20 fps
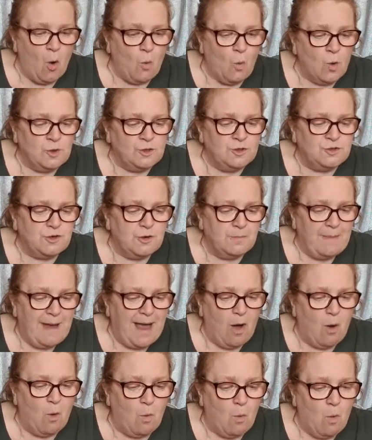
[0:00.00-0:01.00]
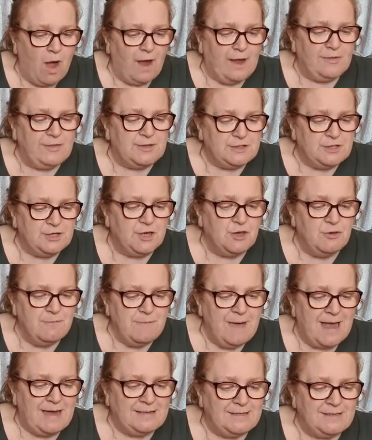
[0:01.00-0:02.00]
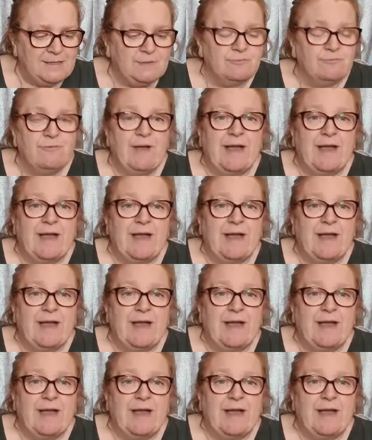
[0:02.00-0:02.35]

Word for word: wonder about why the two men didn't